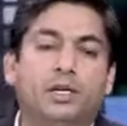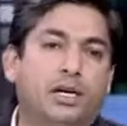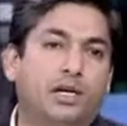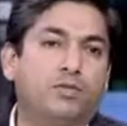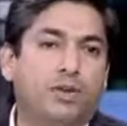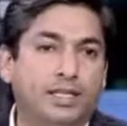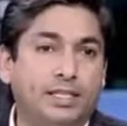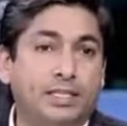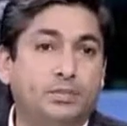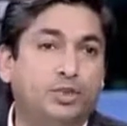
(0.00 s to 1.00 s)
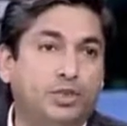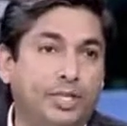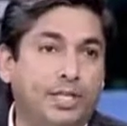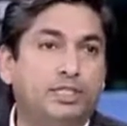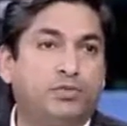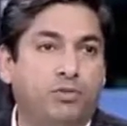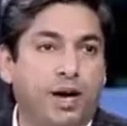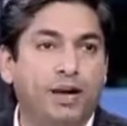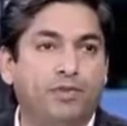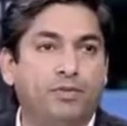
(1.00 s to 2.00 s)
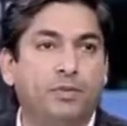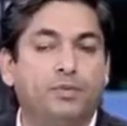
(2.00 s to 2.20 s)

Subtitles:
whether it comes to 6, 5